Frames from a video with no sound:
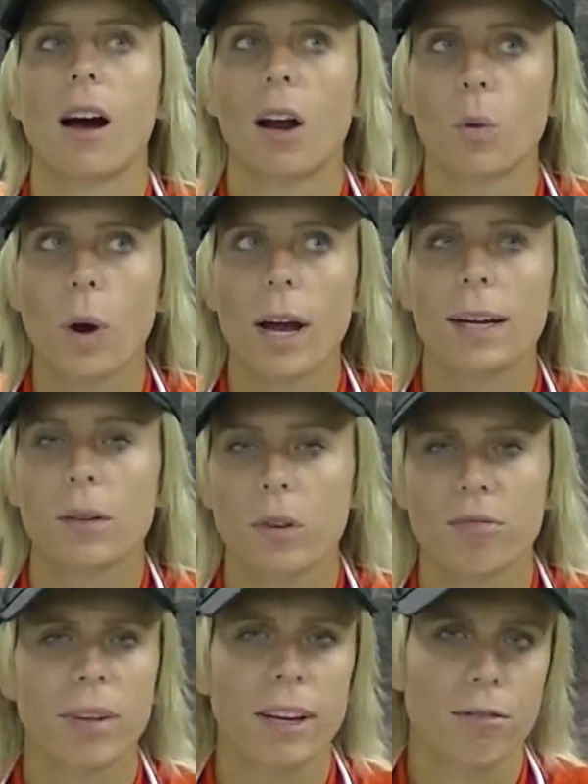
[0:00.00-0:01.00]
on one
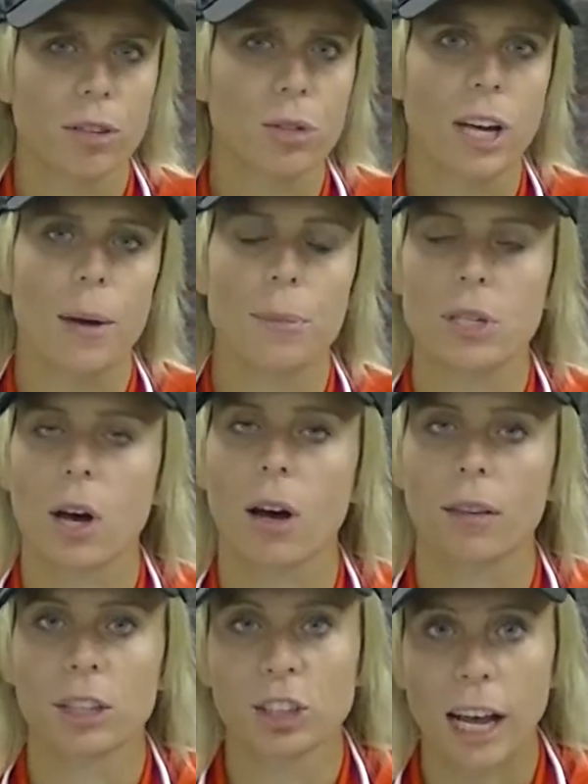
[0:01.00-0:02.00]
we've played a few times
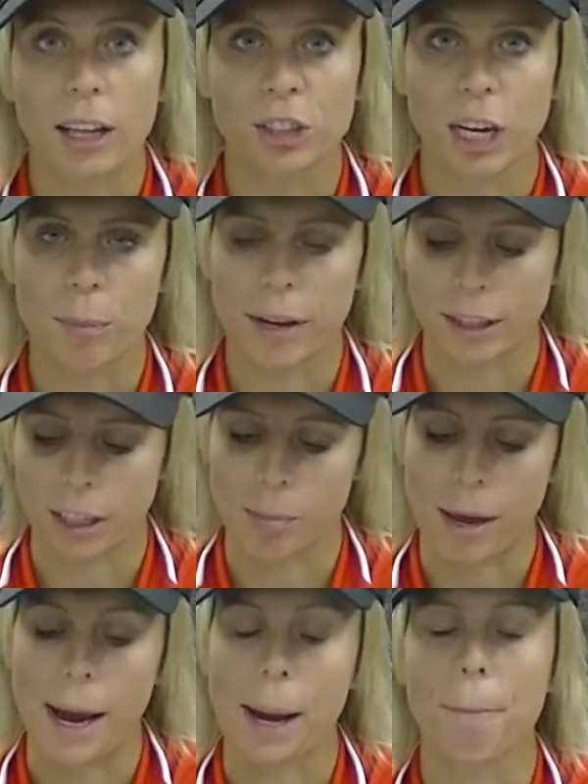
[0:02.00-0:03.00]
called the Challenge at Manila
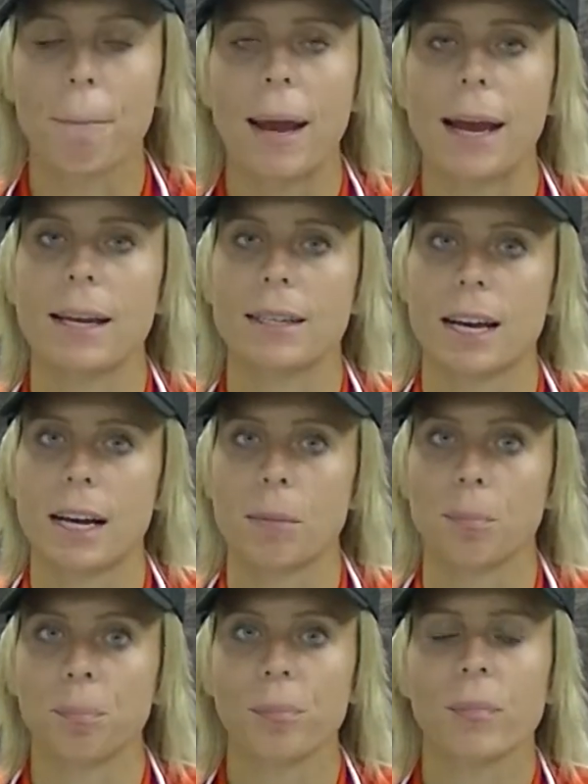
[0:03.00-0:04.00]
Bay. And
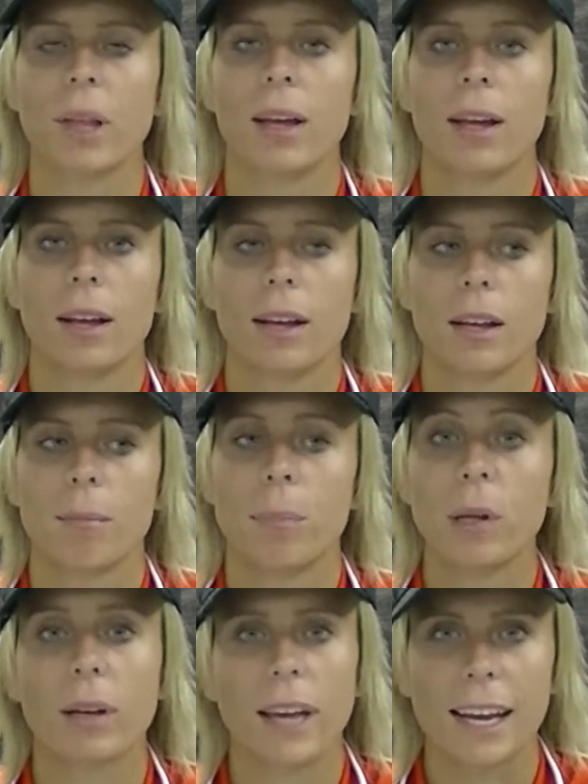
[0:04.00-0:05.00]

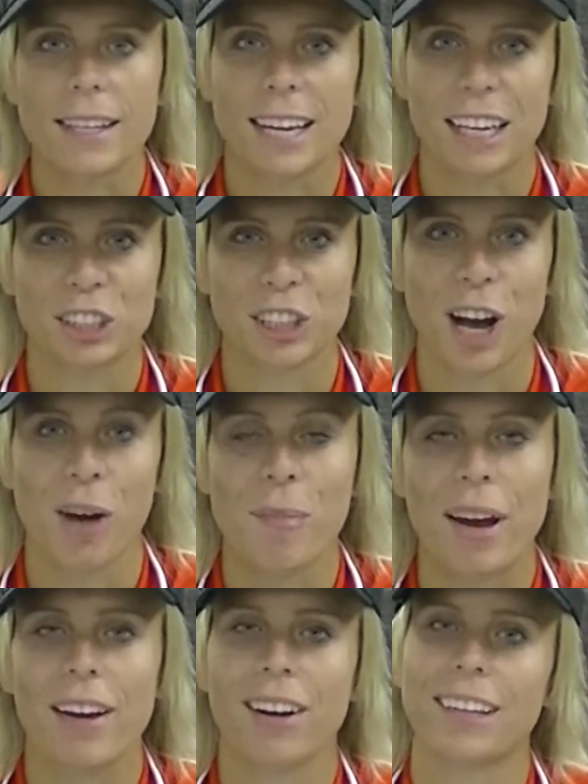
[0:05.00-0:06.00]
Bill Gates actually got
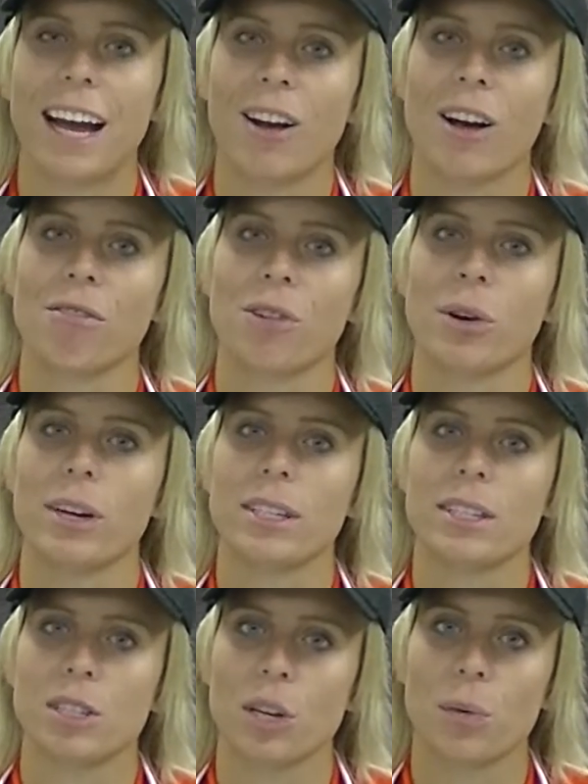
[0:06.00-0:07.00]
married on that golf course.
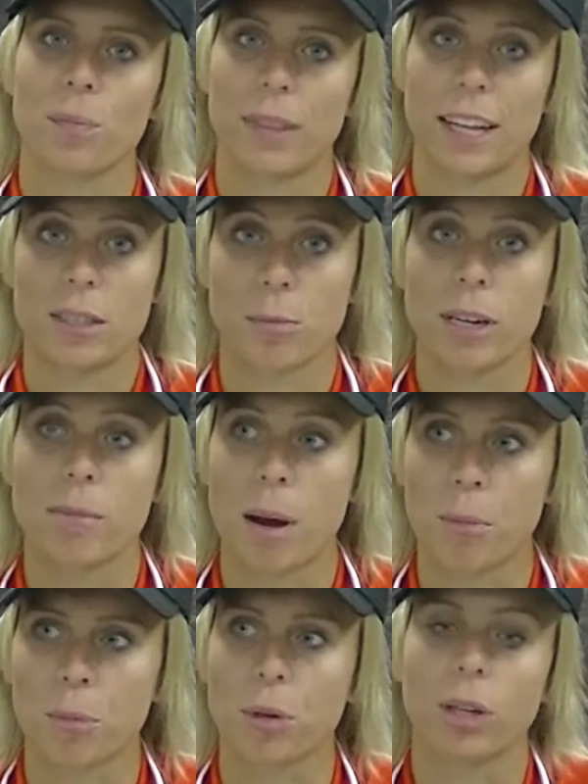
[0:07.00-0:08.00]
So that's a pretty
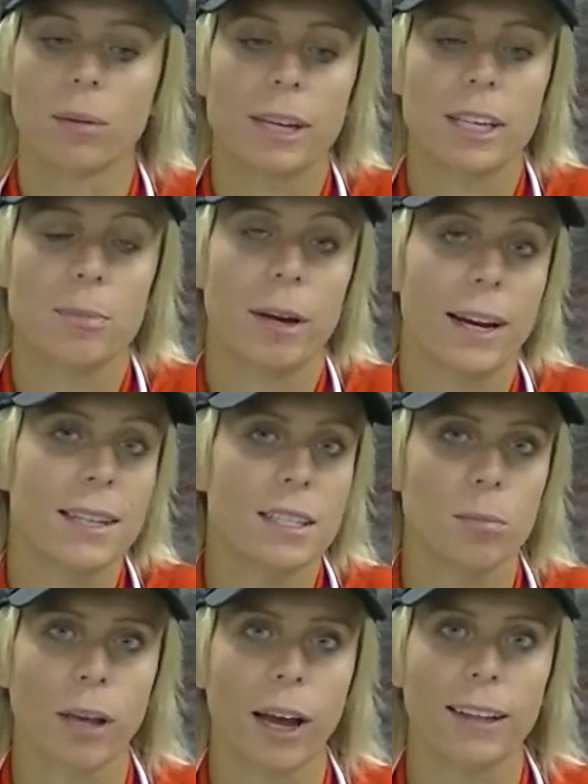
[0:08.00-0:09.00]
memorable experience
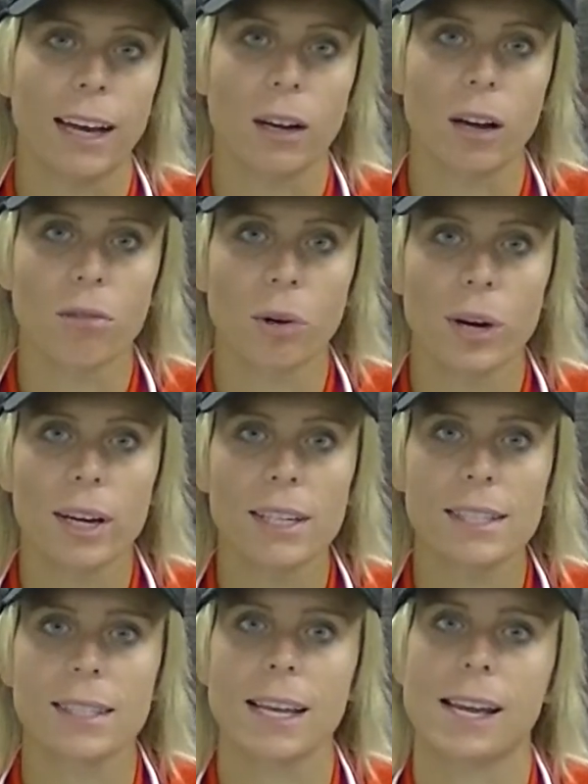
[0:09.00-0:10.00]
to play on that golf
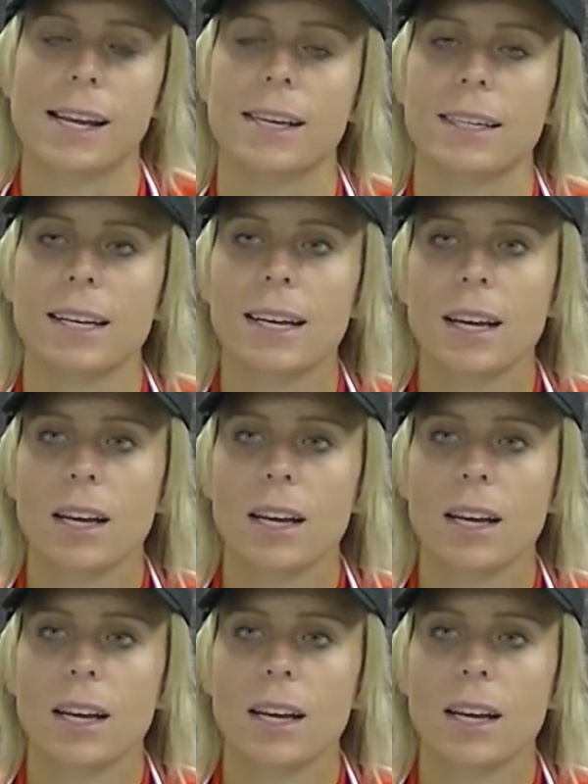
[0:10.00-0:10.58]
course. And